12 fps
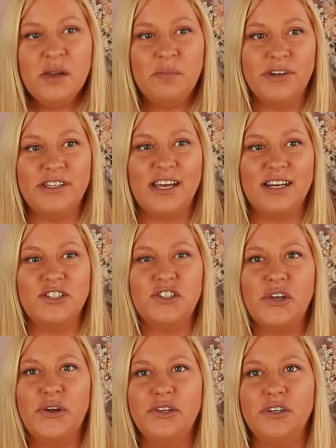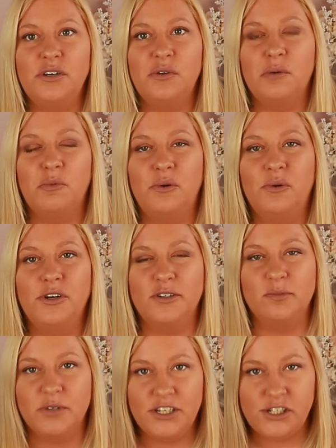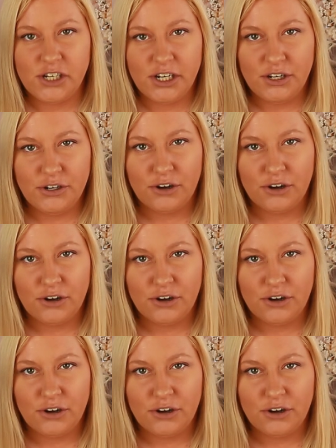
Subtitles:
but that's totally normal when you're bleaching